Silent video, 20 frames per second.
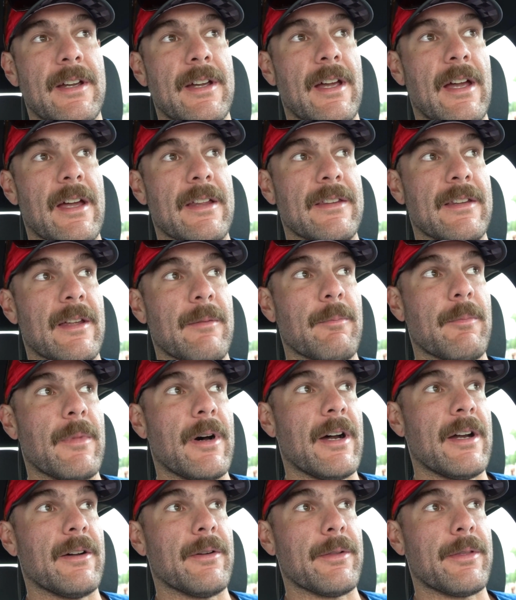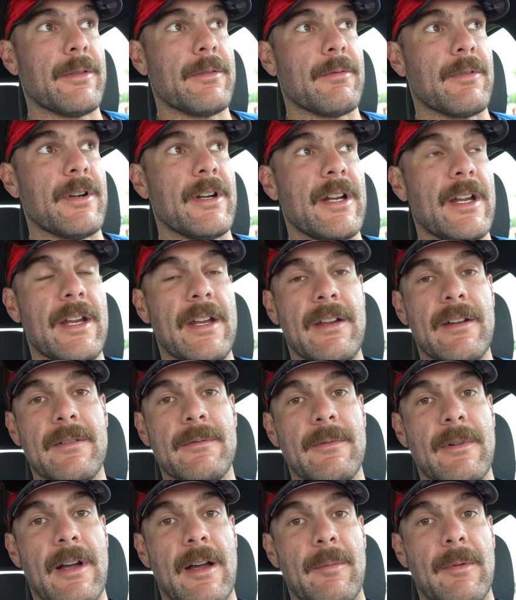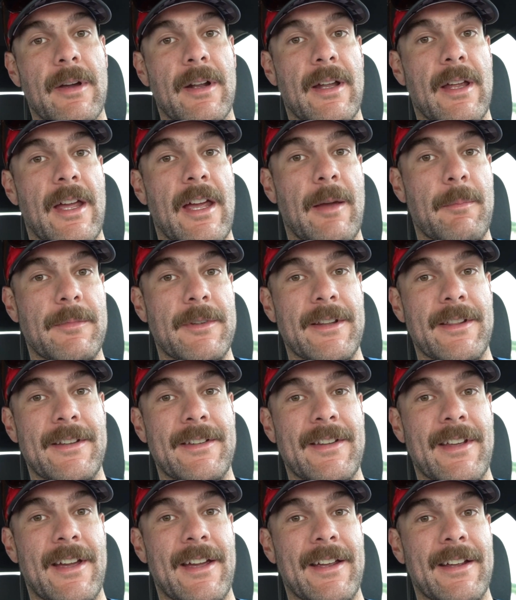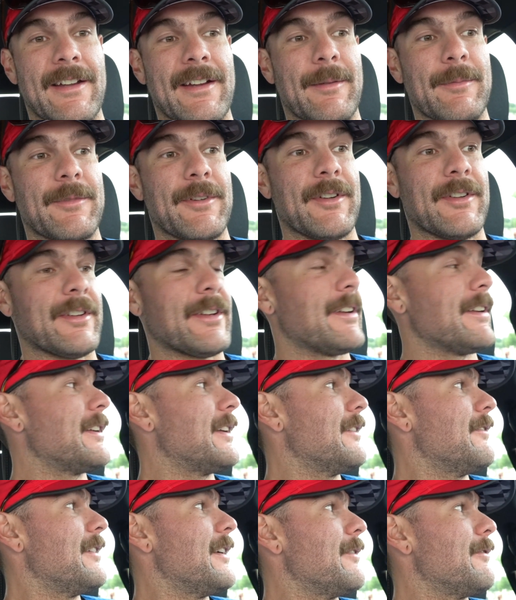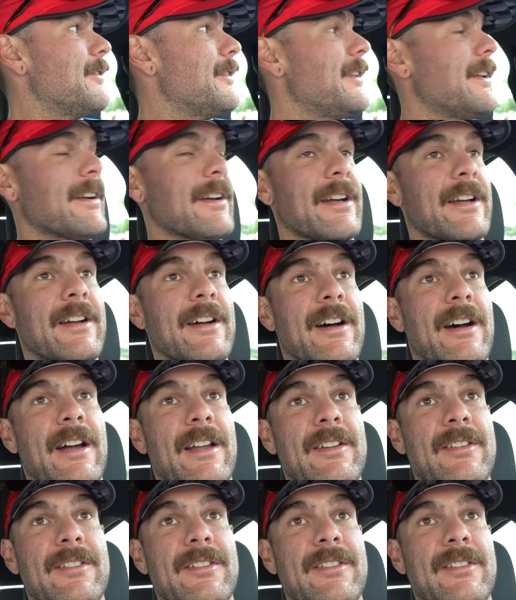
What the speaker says: And then mile 3, I'm going to empty the tank. I'm just going to give it everything I got.